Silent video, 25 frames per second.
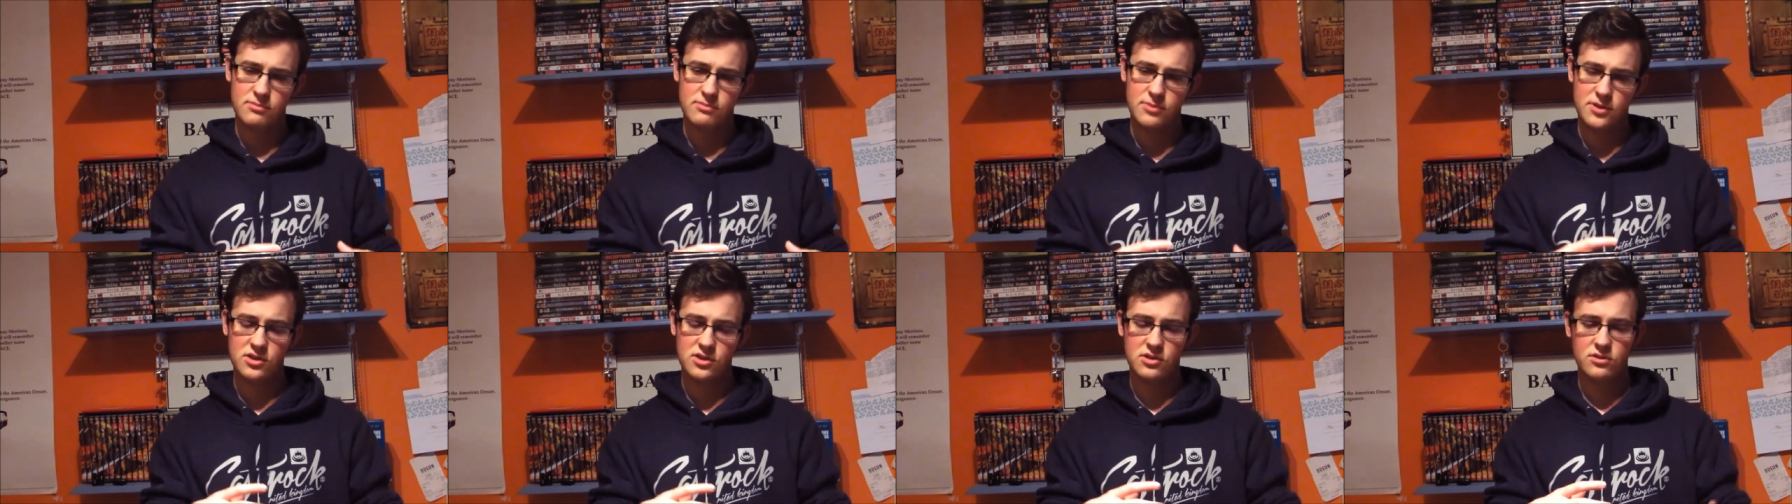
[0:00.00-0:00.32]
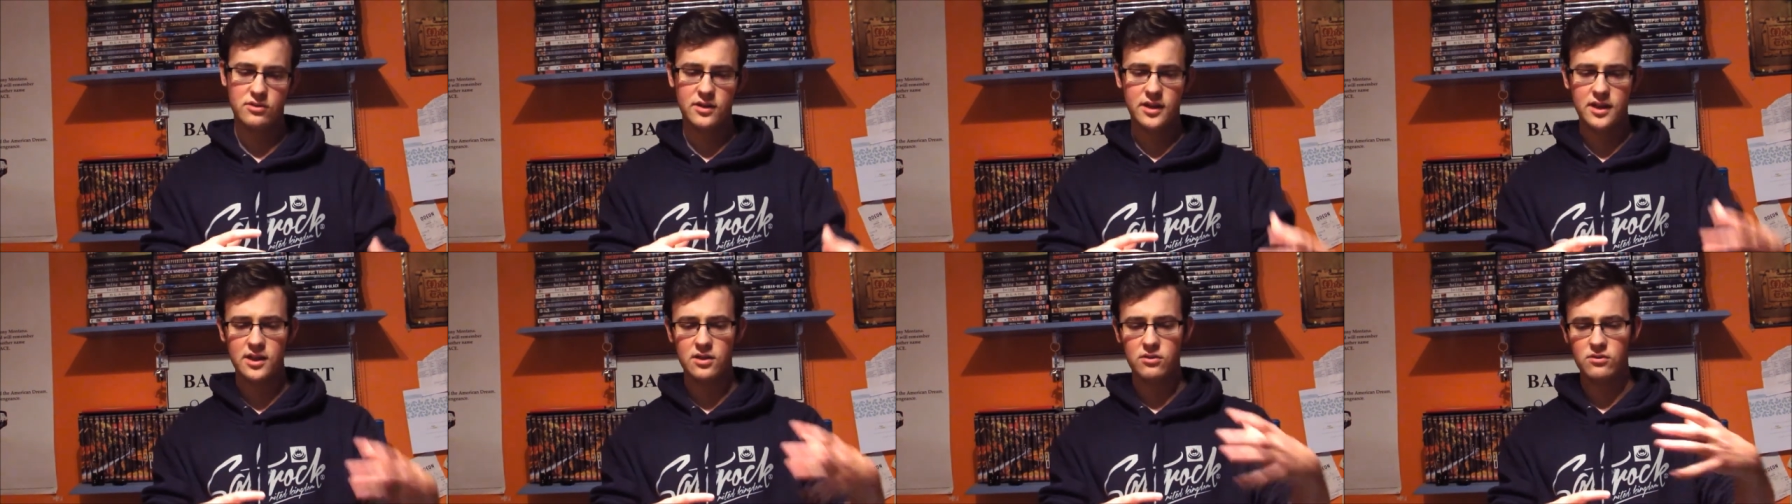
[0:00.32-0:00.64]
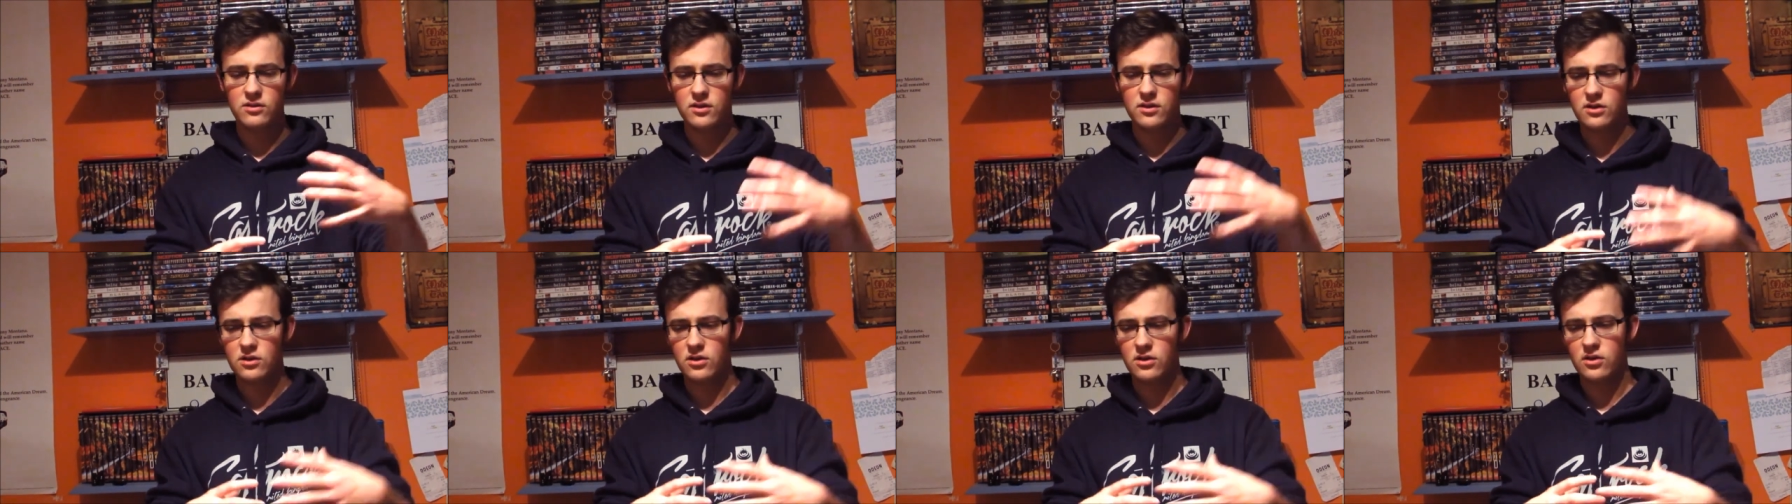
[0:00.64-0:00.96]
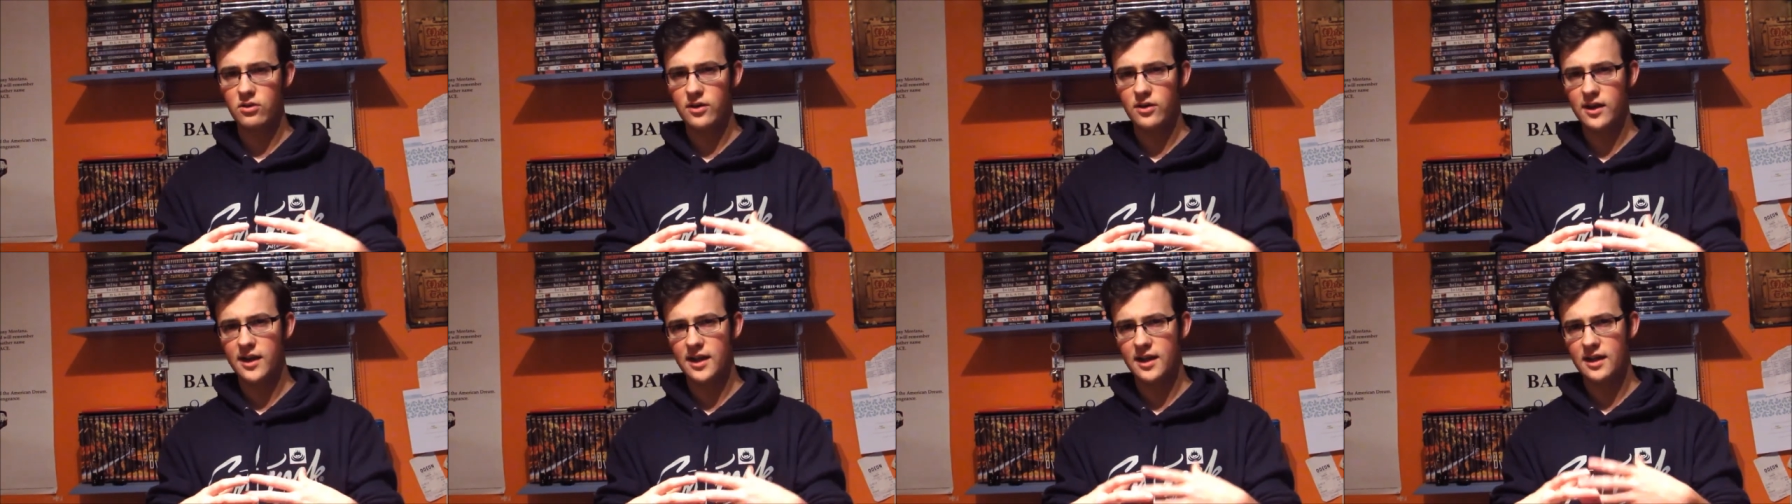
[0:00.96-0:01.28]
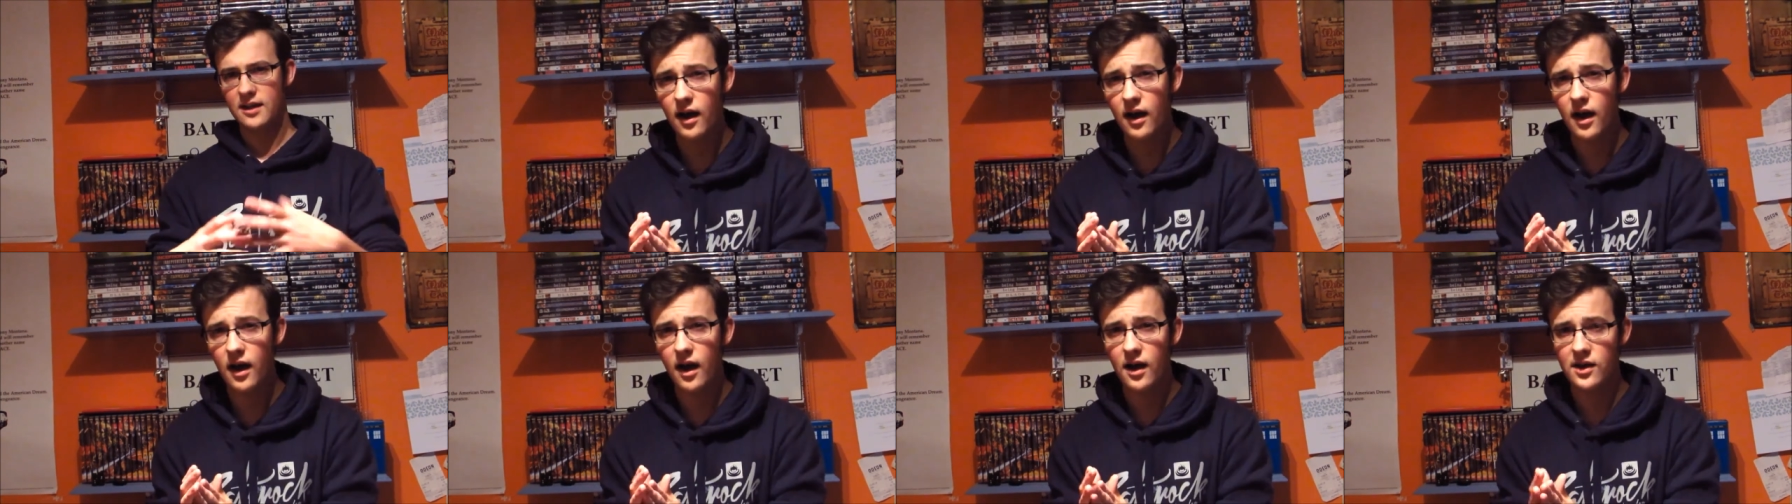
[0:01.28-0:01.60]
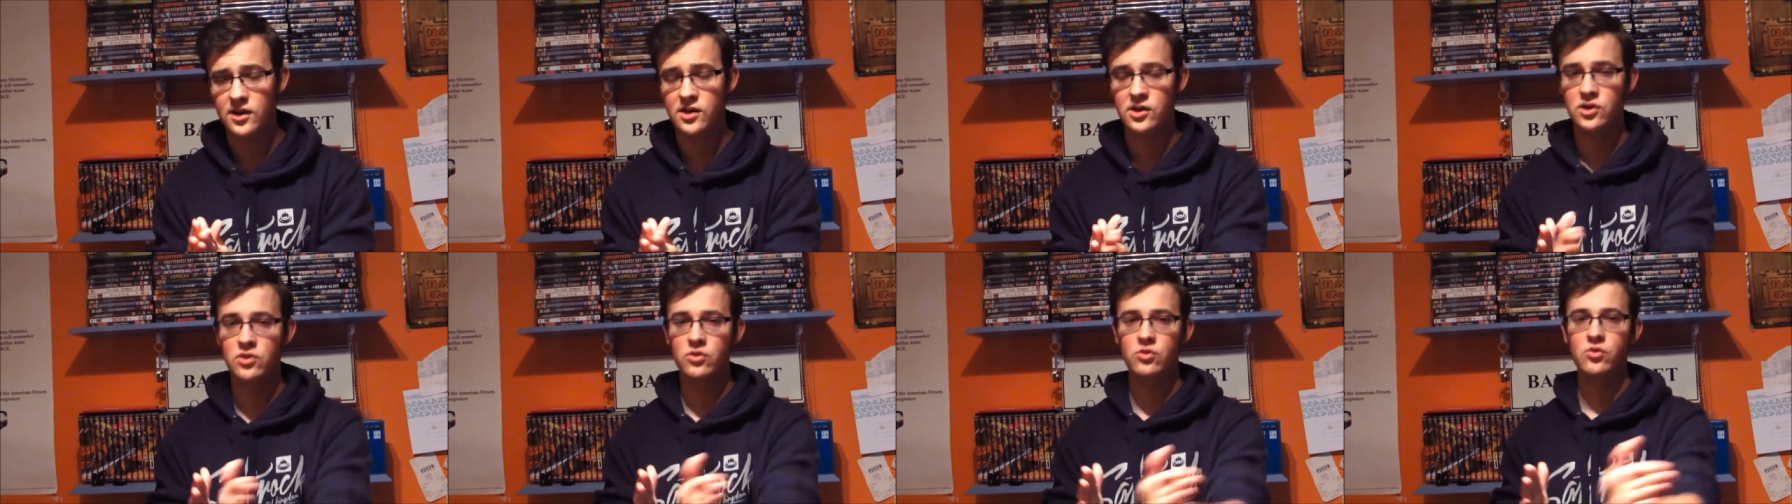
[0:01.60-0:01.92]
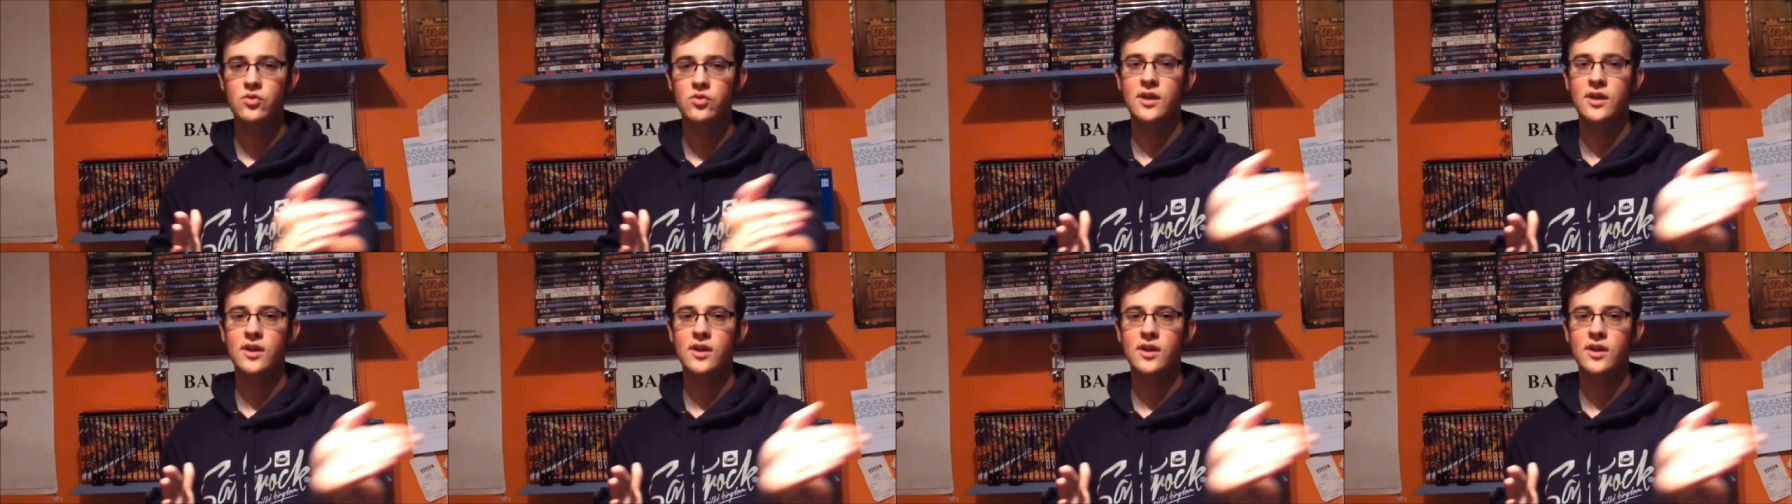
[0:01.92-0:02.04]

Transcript: but surely you can create a new